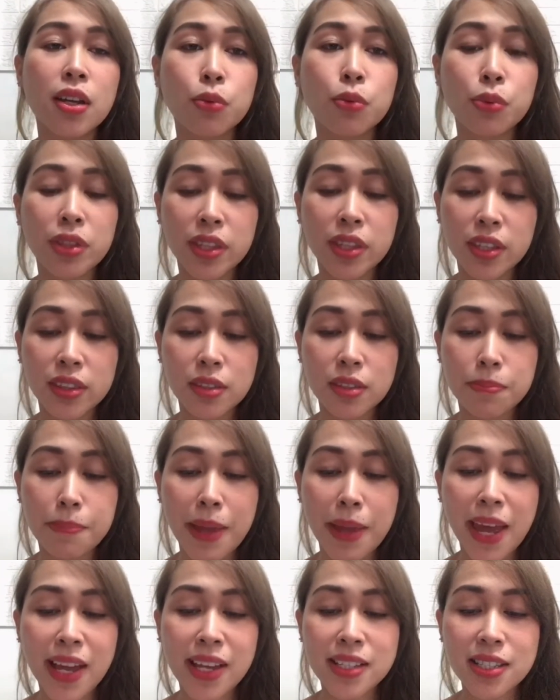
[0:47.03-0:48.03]
Within the
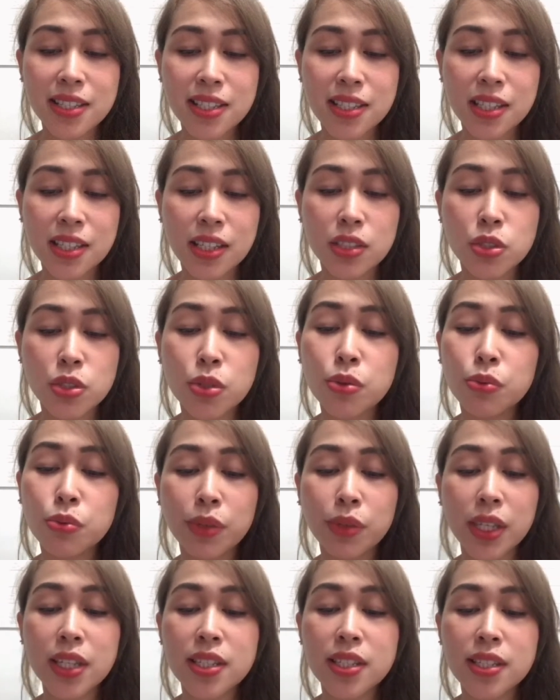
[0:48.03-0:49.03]
past 2
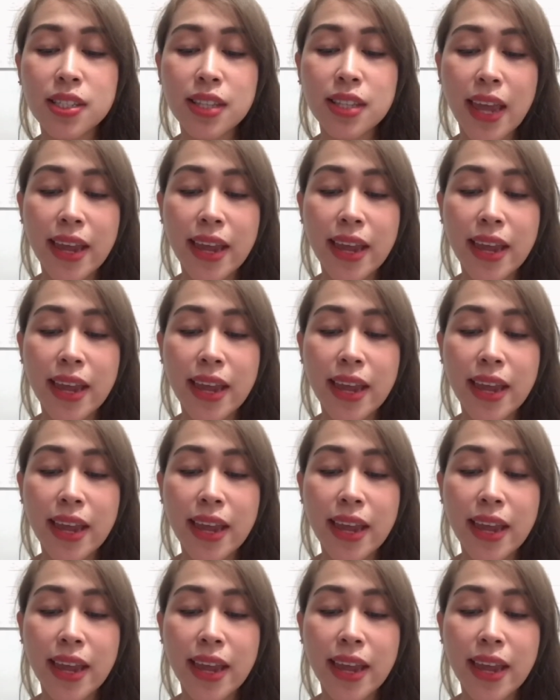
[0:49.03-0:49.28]
weeks,